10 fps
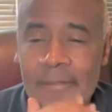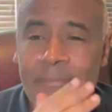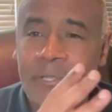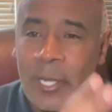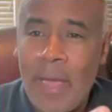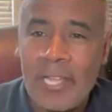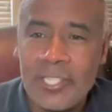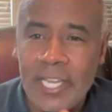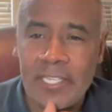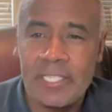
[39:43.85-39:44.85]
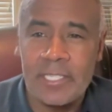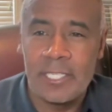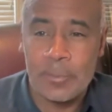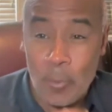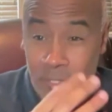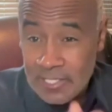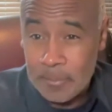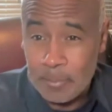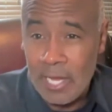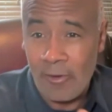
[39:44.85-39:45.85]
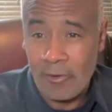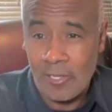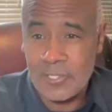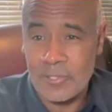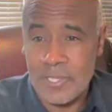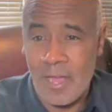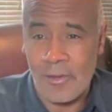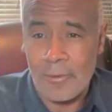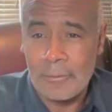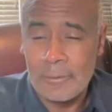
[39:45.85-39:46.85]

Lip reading: So anyway, how'd you get into sports as a player and also soccer?